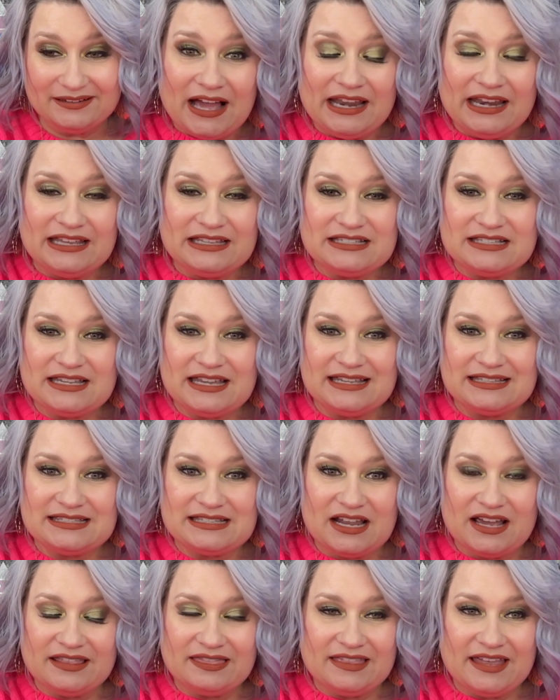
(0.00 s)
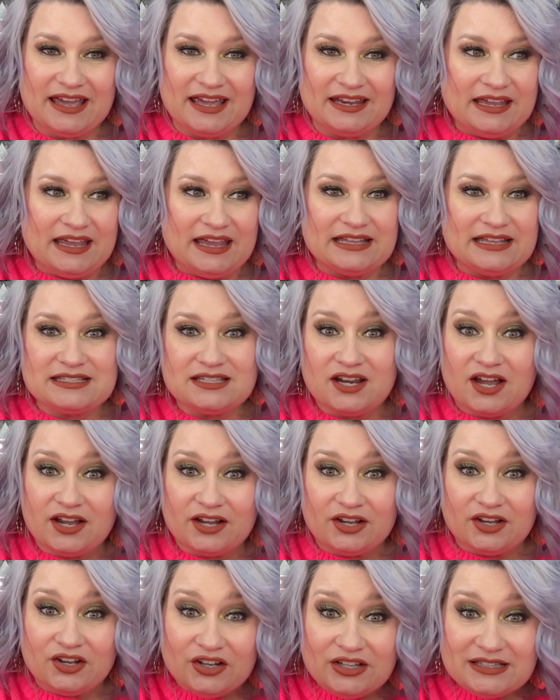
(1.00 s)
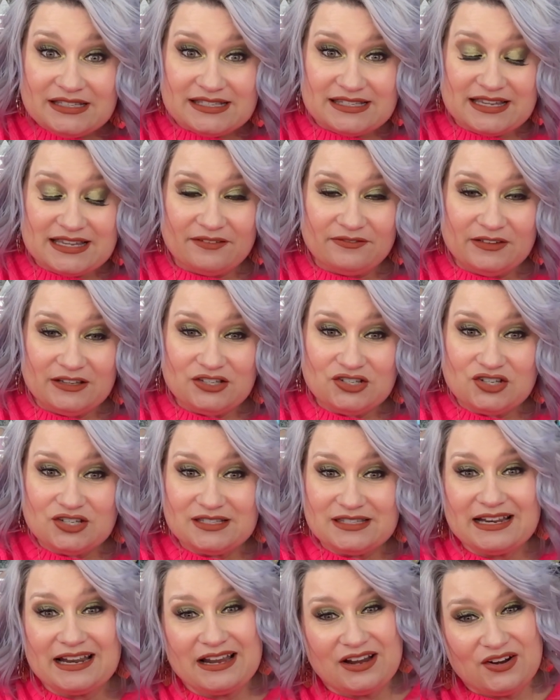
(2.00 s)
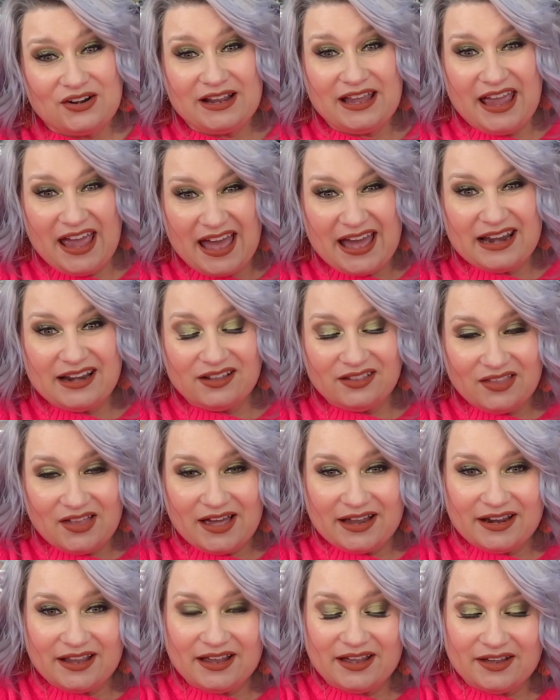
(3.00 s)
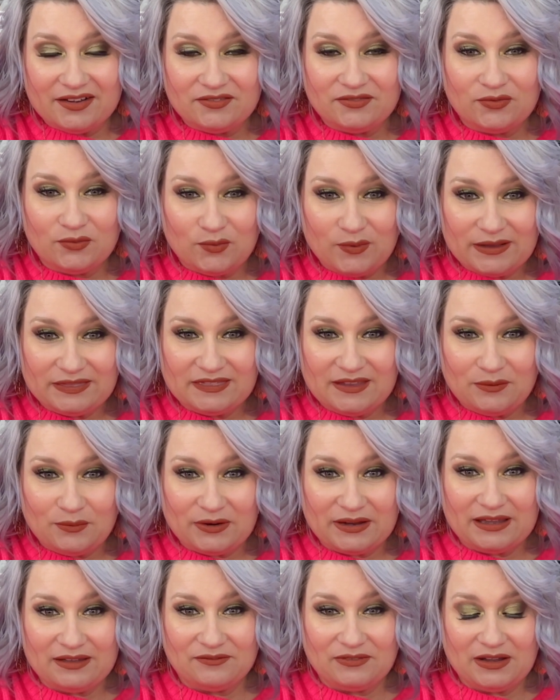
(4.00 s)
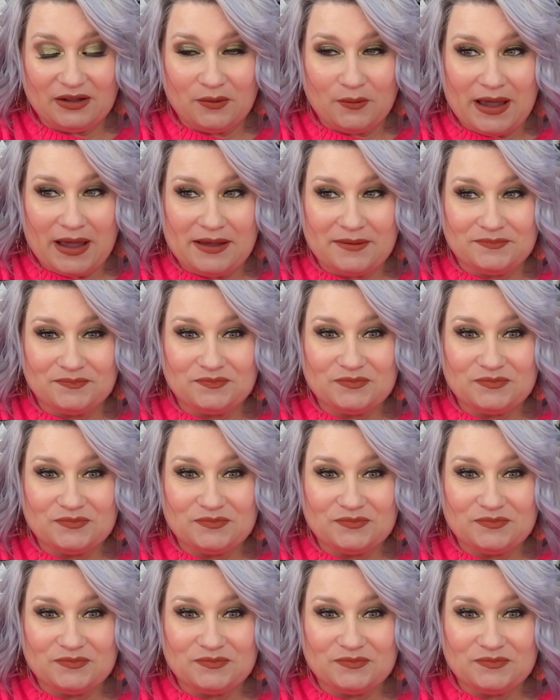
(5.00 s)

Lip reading: It's not that it's not good stuff. It's just that I already had a lot of what they were giving away.